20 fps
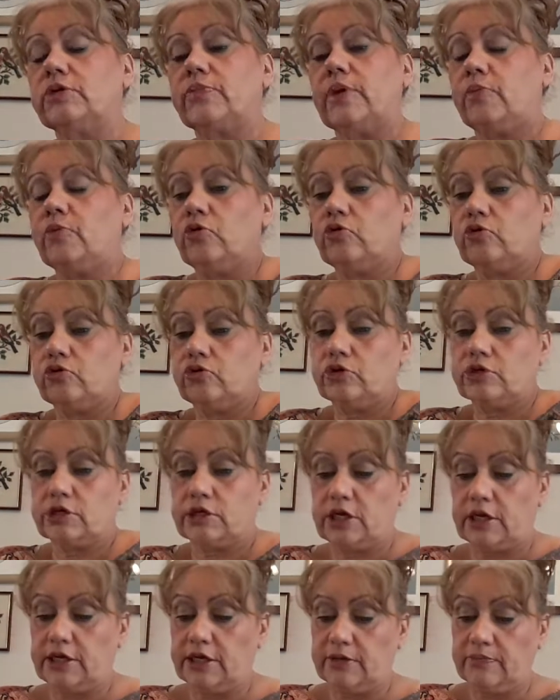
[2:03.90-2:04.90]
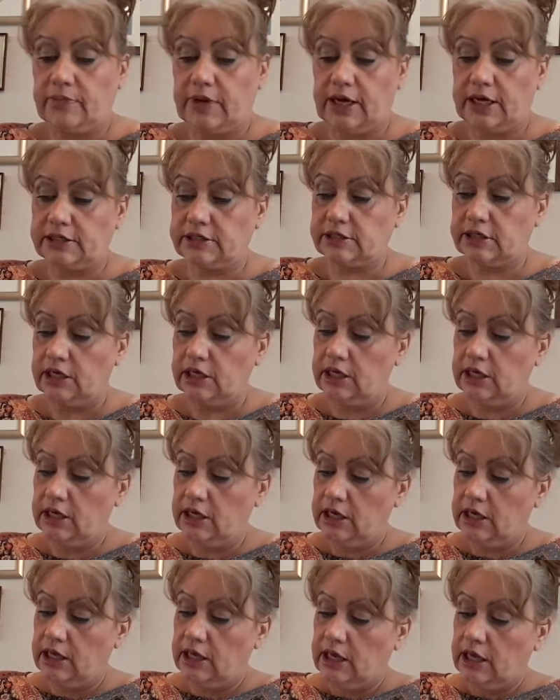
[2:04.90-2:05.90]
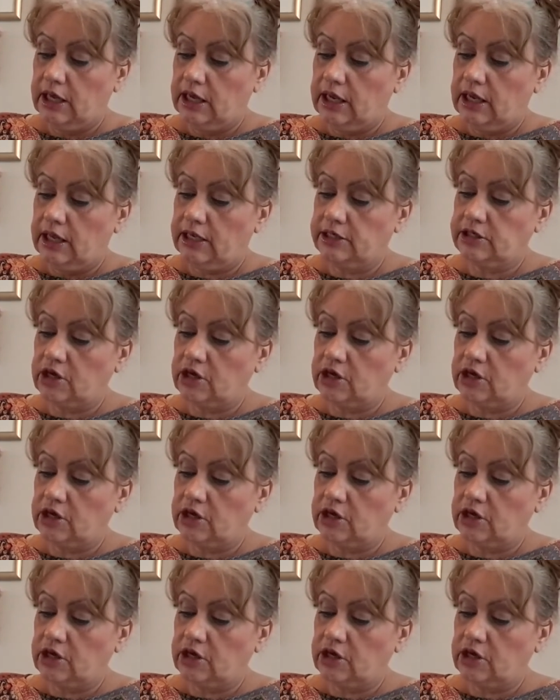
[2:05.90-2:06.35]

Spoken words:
it, but I'm not going to use it as a hair mask. It's